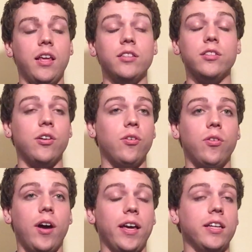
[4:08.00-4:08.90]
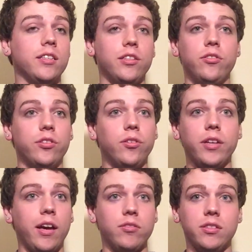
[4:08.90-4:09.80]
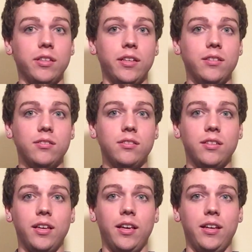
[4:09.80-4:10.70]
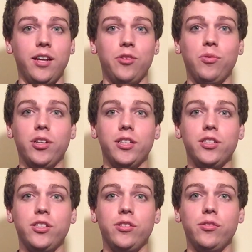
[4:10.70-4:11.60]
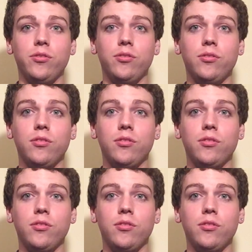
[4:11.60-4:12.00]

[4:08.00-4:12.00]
so I continued to go to counseling, and I wanted to